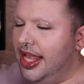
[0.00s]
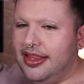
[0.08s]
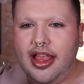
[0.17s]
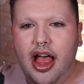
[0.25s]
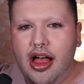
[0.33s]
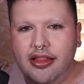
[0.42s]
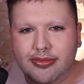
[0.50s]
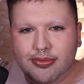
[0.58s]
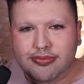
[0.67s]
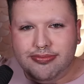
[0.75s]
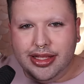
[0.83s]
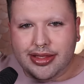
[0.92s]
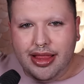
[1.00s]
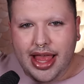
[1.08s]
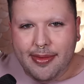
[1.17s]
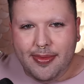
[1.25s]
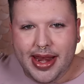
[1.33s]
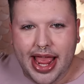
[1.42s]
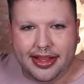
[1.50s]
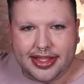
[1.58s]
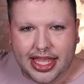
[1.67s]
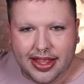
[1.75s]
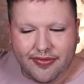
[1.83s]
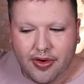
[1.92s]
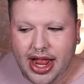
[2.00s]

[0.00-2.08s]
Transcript: So that's all I've been asking for.